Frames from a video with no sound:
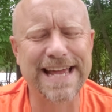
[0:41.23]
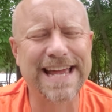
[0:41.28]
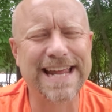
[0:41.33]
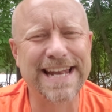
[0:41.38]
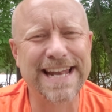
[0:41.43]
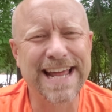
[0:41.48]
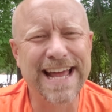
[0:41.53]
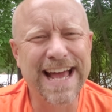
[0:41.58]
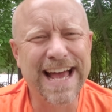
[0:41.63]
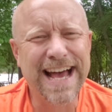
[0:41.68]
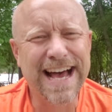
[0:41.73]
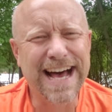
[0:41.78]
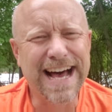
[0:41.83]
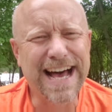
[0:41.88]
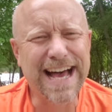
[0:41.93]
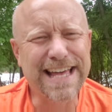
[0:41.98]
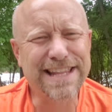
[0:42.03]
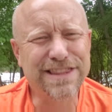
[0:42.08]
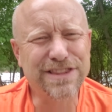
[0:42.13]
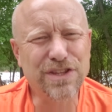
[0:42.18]
And
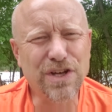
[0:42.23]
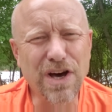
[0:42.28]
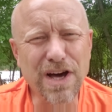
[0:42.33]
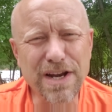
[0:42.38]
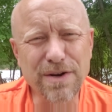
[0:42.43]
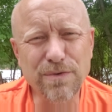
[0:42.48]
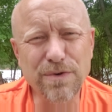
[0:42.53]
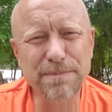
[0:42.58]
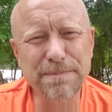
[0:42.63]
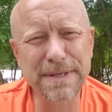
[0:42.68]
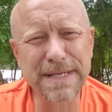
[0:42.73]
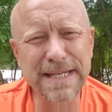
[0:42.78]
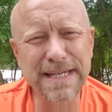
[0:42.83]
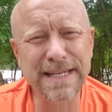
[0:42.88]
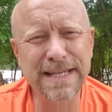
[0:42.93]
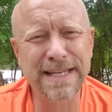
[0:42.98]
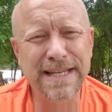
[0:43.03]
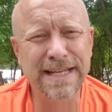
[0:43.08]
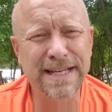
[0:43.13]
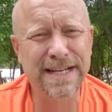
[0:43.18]
I thought it would
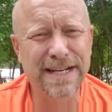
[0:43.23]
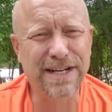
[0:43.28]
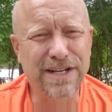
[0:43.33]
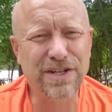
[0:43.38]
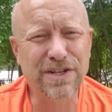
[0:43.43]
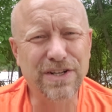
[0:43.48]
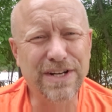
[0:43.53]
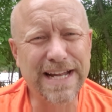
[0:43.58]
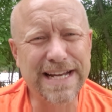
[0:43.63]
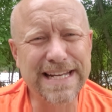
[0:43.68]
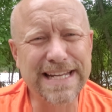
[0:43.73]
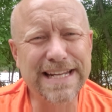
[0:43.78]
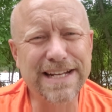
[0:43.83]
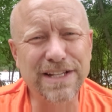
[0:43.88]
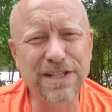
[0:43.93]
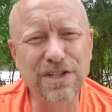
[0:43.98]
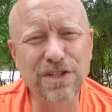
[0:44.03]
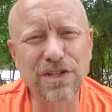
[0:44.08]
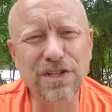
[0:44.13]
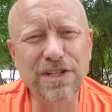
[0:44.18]
be a good idea
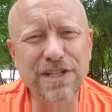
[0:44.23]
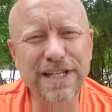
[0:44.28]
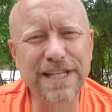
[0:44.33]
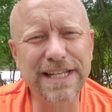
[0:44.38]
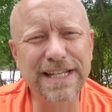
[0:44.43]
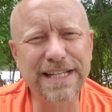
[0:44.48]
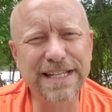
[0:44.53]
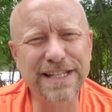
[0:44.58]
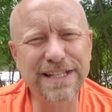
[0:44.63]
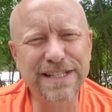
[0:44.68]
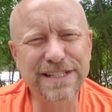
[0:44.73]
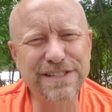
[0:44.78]
to look at